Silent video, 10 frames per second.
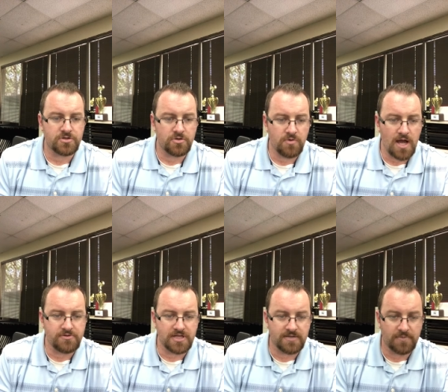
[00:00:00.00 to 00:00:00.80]

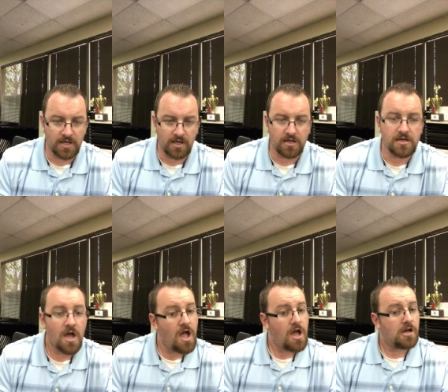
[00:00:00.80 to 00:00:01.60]
surrounding me.
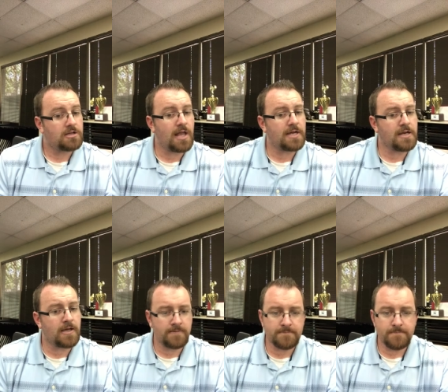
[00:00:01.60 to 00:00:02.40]

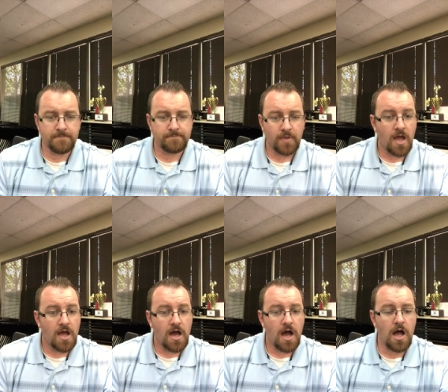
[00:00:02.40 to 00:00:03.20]
Lightning,
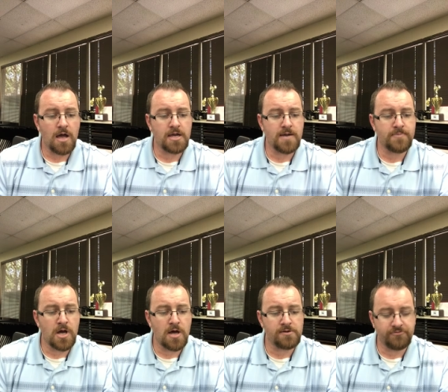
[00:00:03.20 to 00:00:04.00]
I am
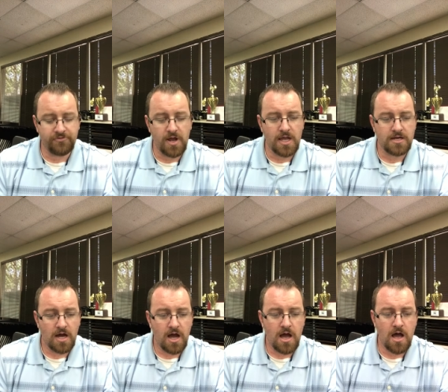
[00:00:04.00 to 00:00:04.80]
not afraid,
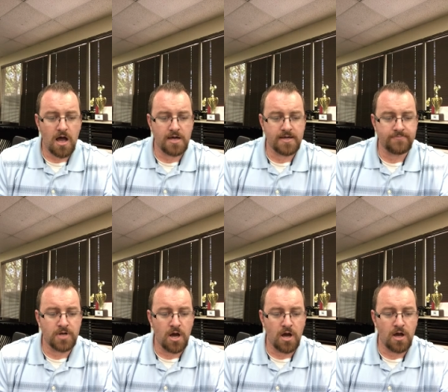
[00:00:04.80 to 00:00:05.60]
I am
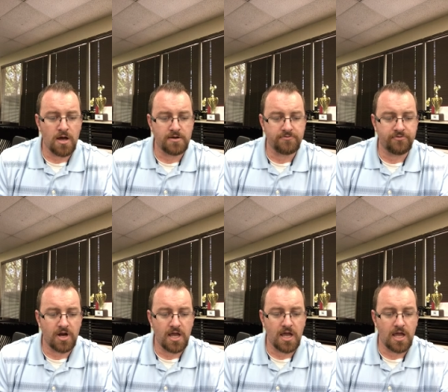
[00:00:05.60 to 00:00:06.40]
not
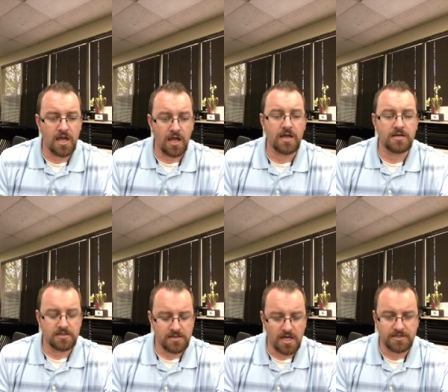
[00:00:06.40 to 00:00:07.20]
afraid.
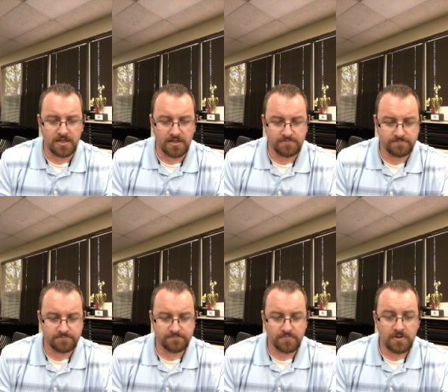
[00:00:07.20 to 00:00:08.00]

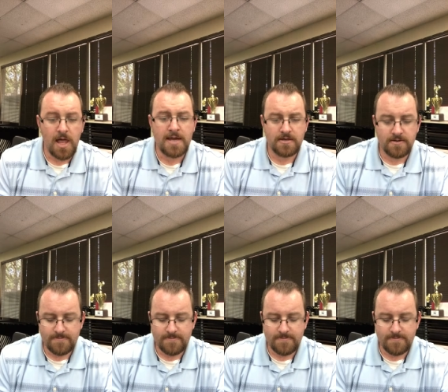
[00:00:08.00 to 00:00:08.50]
Lightning, light,